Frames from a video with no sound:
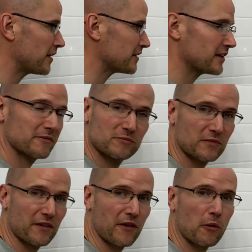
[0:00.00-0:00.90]
And
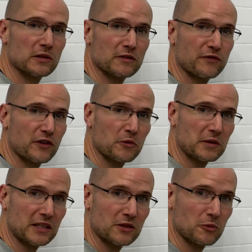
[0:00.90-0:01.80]
if I wasn't
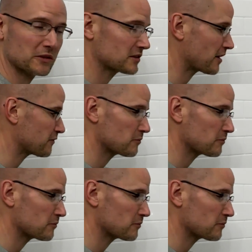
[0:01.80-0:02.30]
filming and doing stuff,